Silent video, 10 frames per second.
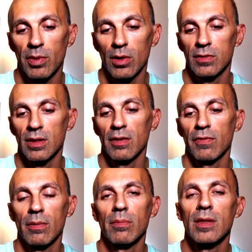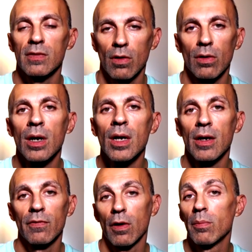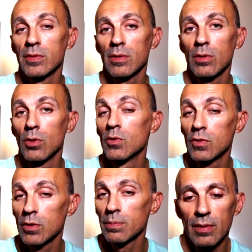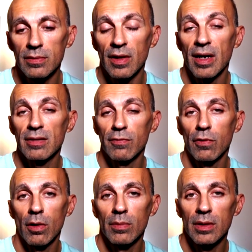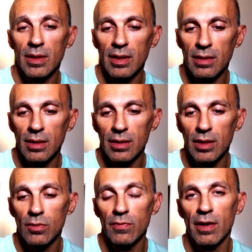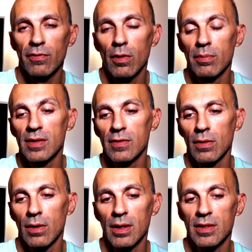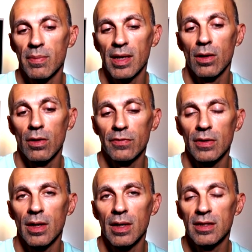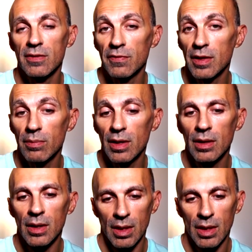because the different midsole foams used. The React foam that the Zoomfly 4 midsole is made of is firmer